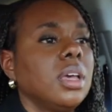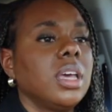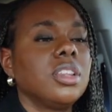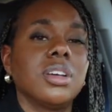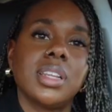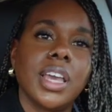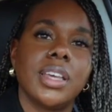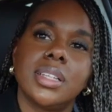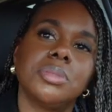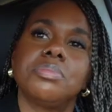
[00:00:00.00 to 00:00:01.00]
And they're
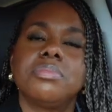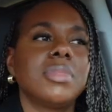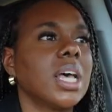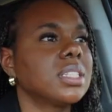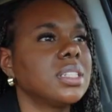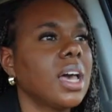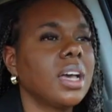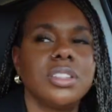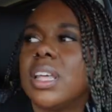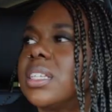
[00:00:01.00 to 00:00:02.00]
like, that's
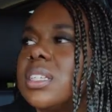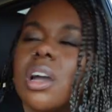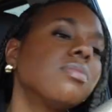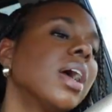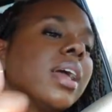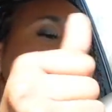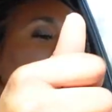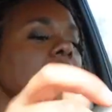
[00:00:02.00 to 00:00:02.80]
not right.